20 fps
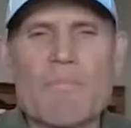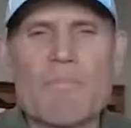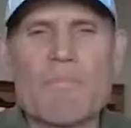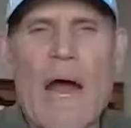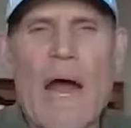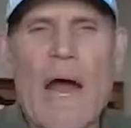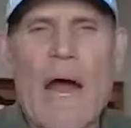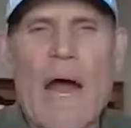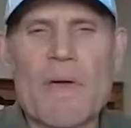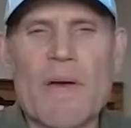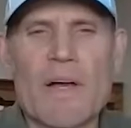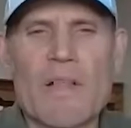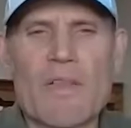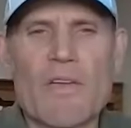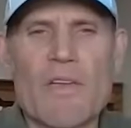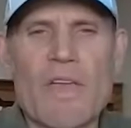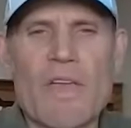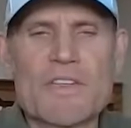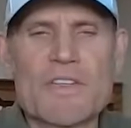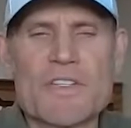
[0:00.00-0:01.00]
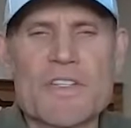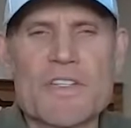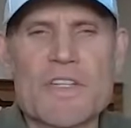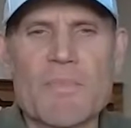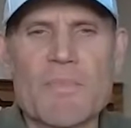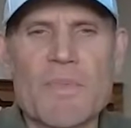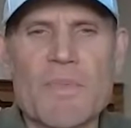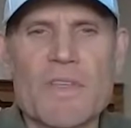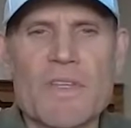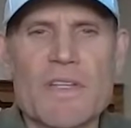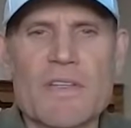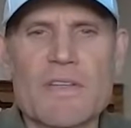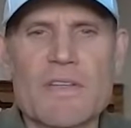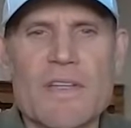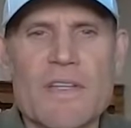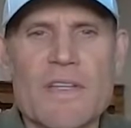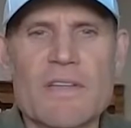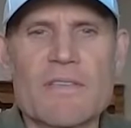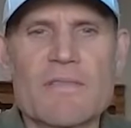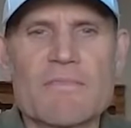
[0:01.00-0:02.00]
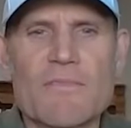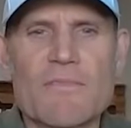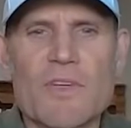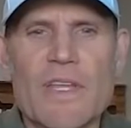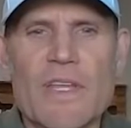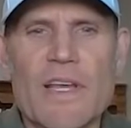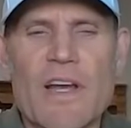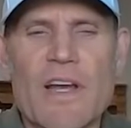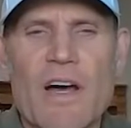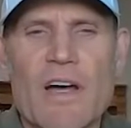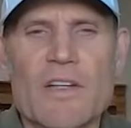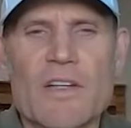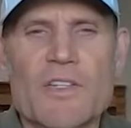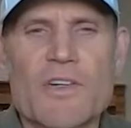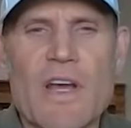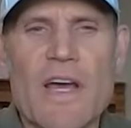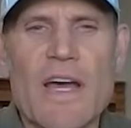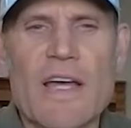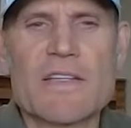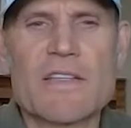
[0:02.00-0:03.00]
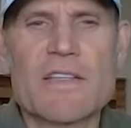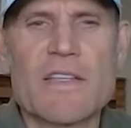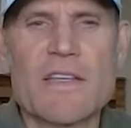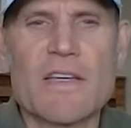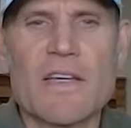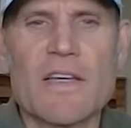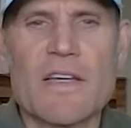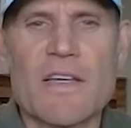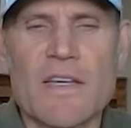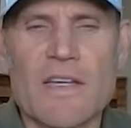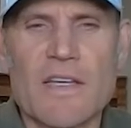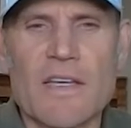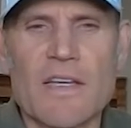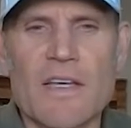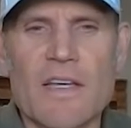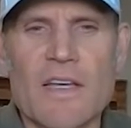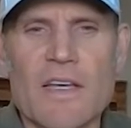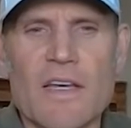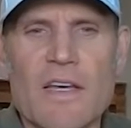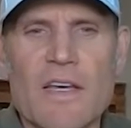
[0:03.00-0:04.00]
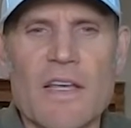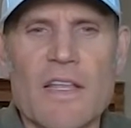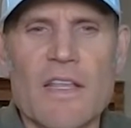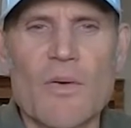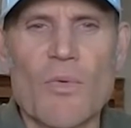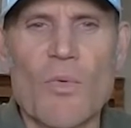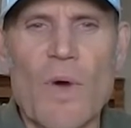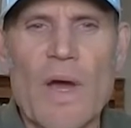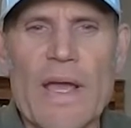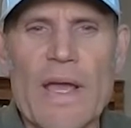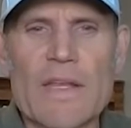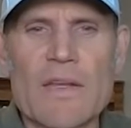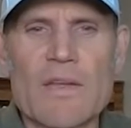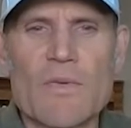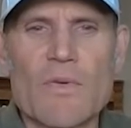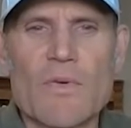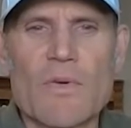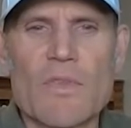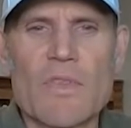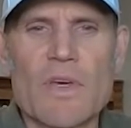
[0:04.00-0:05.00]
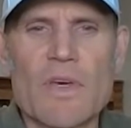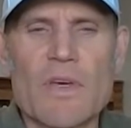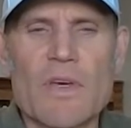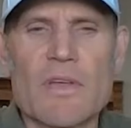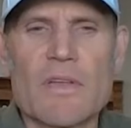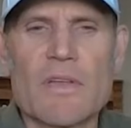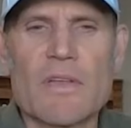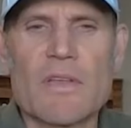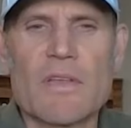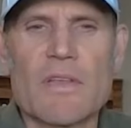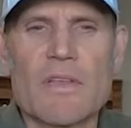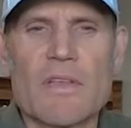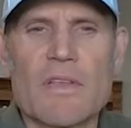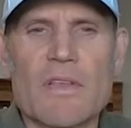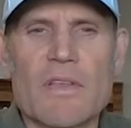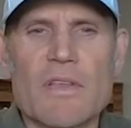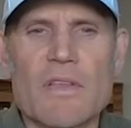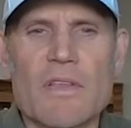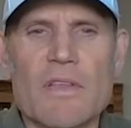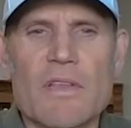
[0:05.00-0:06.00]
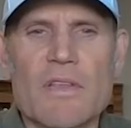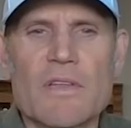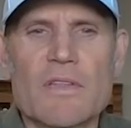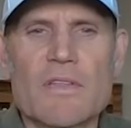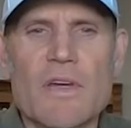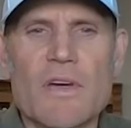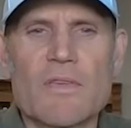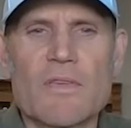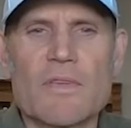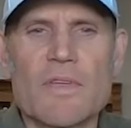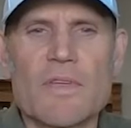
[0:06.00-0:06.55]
pop color, that's just something that really contrasts the white or the tone,